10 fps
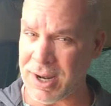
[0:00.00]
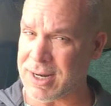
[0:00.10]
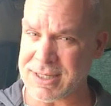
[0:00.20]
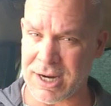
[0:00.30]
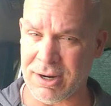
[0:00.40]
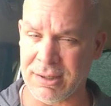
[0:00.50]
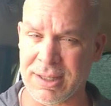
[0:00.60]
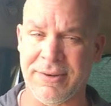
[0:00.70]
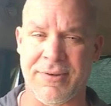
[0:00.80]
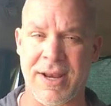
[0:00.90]

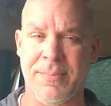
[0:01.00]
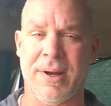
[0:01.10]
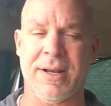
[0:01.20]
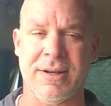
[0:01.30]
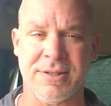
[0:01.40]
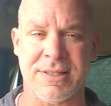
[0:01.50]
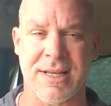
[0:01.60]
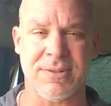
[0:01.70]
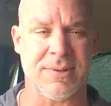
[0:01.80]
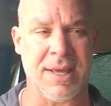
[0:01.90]
monetarily. If anybody
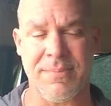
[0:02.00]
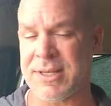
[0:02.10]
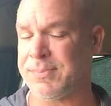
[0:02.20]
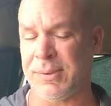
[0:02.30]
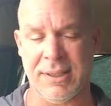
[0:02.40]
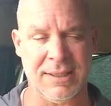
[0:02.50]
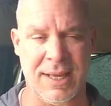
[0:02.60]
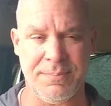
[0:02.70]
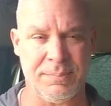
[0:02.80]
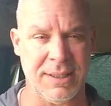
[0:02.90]
understands what that means,
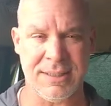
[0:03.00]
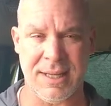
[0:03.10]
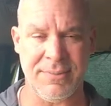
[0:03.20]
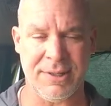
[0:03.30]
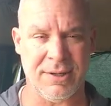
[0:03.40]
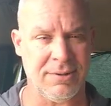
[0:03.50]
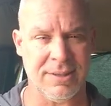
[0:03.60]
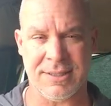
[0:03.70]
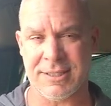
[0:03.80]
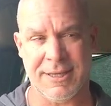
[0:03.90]
please let me know.
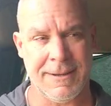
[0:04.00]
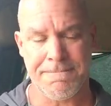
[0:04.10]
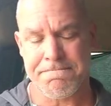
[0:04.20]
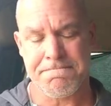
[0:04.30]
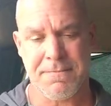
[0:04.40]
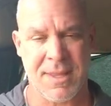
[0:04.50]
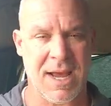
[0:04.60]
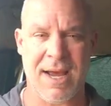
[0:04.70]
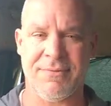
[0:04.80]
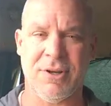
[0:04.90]

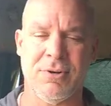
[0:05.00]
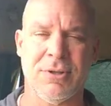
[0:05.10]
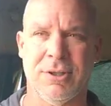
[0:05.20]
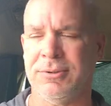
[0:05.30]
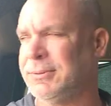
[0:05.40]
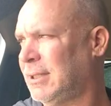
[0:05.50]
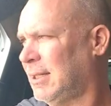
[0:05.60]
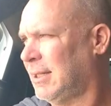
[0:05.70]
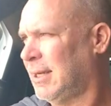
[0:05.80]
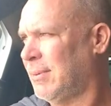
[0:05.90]
I have no clue.
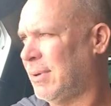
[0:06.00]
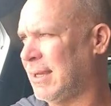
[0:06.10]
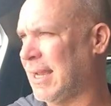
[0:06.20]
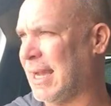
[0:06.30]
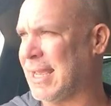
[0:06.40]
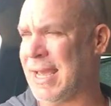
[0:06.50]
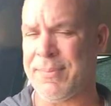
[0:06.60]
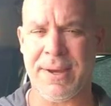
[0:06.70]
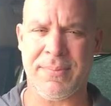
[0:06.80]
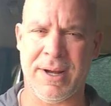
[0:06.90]
But yeah, I can't
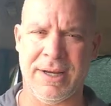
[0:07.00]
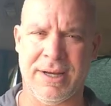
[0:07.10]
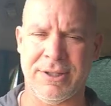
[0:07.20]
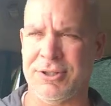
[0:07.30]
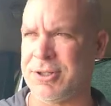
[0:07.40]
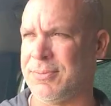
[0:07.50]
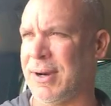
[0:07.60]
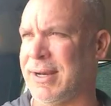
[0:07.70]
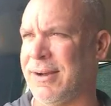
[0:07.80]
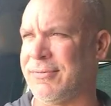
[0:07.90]
make money on YouTube
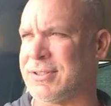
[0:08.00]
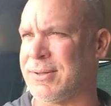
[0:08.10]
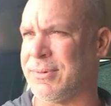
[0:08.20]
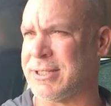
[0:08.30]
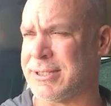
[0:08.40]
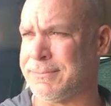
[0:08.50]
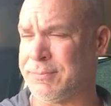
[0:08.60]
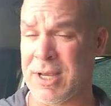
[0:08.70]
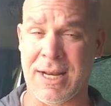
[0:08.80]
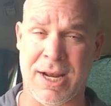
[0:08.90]
right now for some reason.
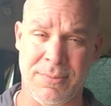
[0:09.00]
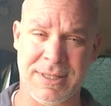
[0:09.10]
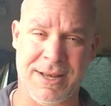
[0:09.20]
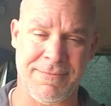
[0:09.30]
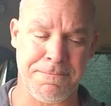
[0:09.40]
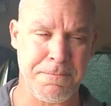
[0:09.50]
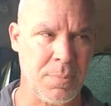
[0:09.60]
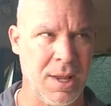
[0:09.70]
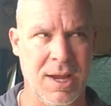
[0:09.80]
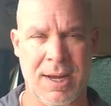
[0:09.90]
And
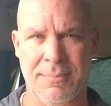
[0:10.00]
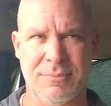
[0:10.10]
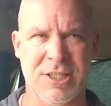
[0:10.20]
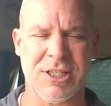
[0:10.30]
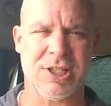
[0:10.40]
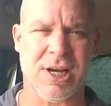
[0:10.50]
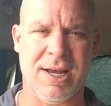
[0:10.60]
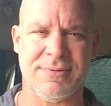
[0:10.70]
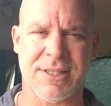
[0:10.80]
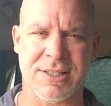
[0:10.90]
I'm just shy
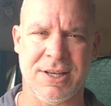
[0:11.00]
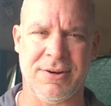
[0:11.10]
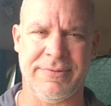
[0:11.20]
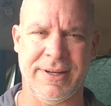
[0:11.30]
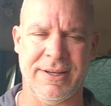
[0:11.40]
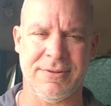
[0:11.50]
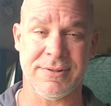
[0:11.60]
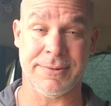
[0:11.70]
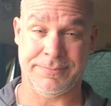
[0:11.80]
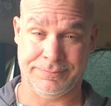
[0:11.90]
of 600
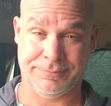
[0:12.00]
videos.